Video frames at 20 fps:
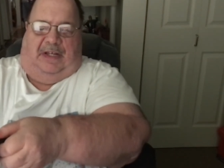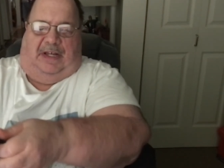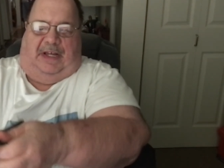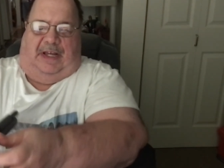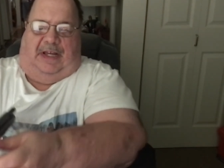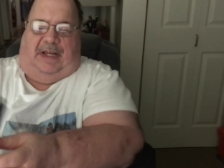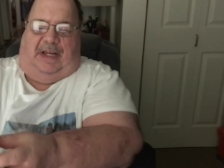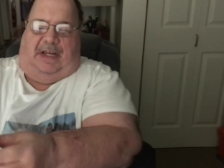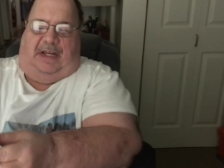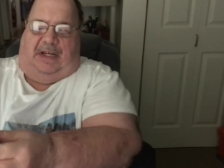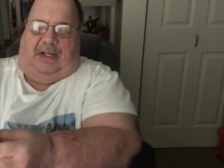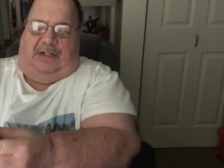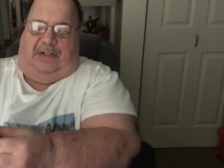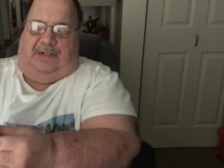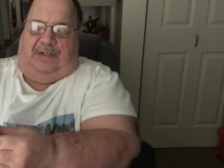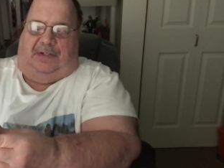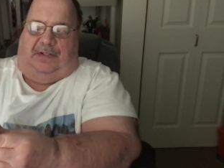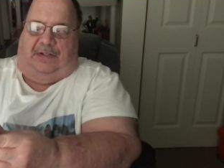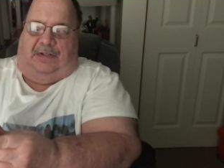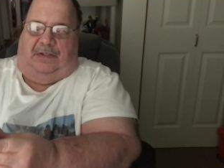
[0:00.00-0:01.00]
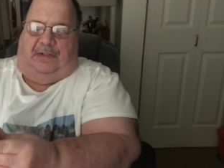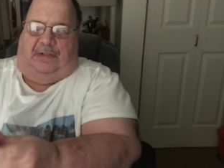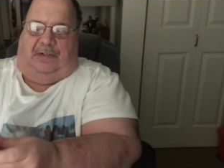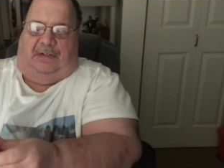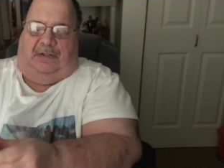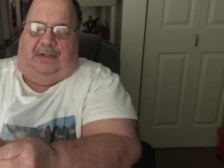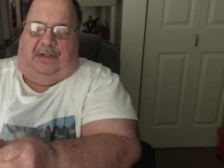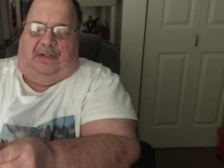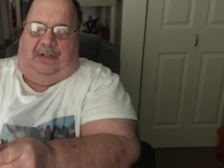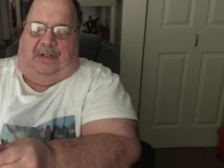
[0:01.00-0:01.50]
and
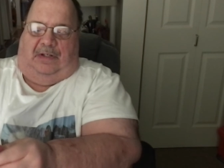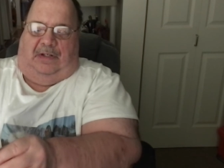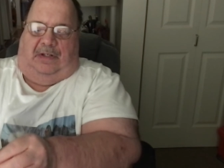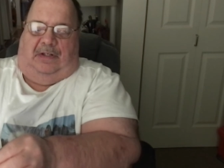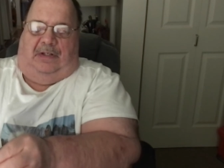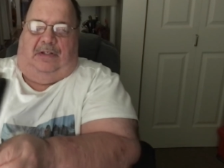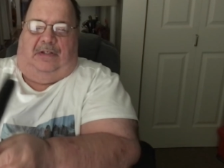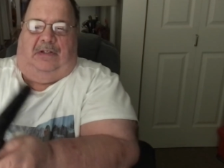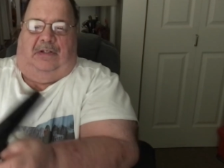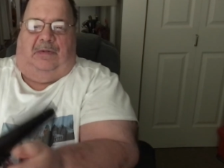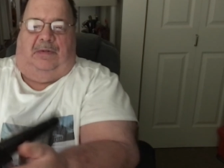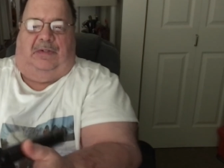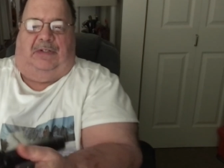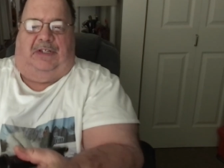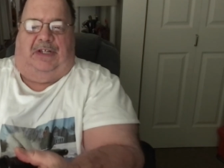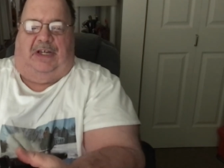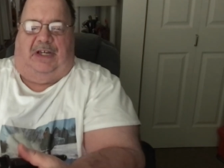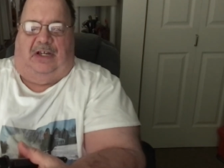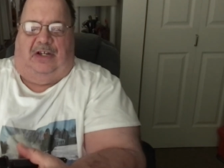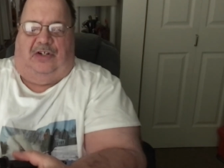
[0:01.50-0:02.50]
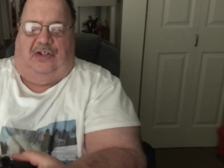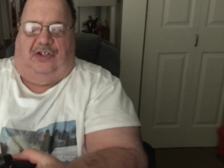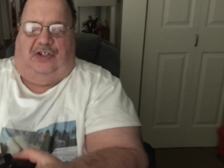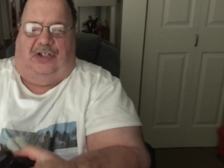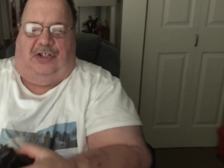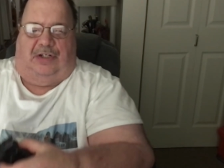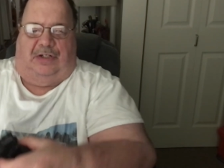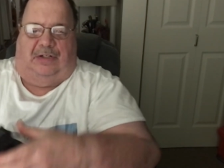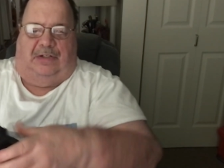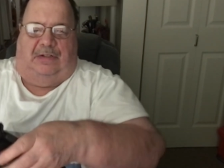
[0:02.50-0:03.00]
you
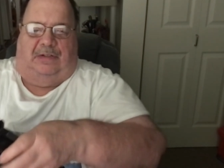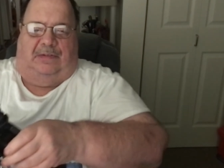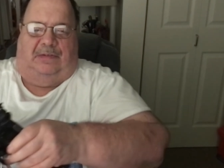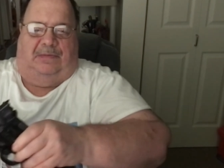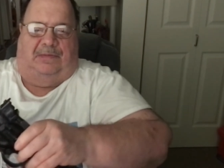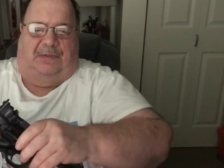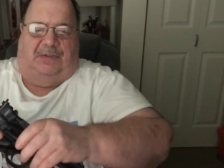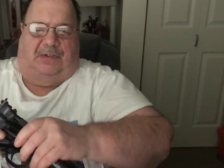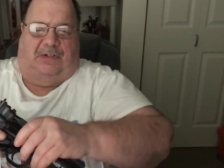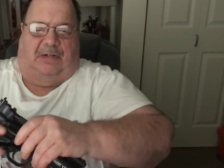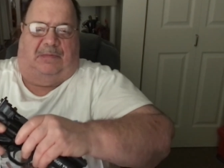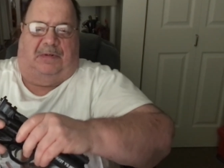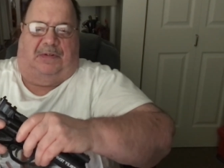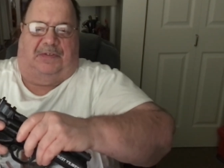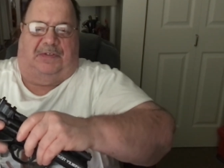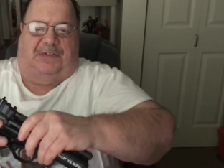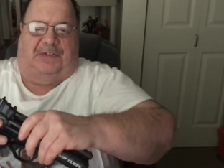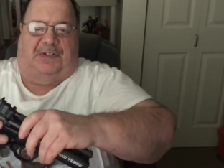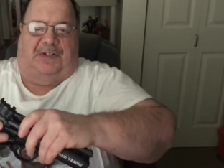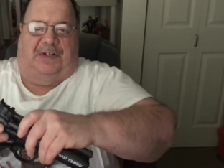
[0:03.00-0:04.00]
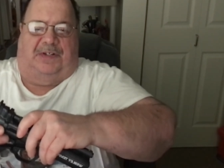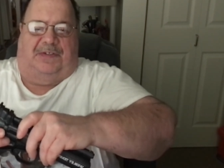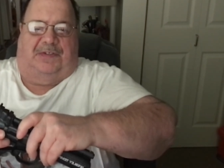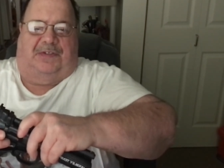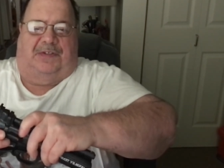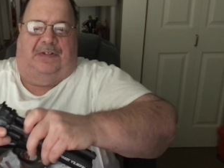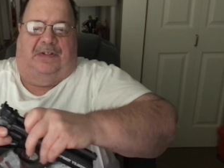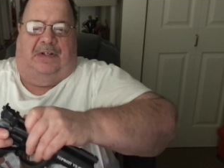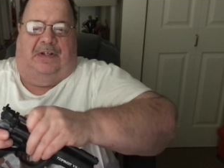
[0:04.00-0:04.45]
engage, sorry about this, guys,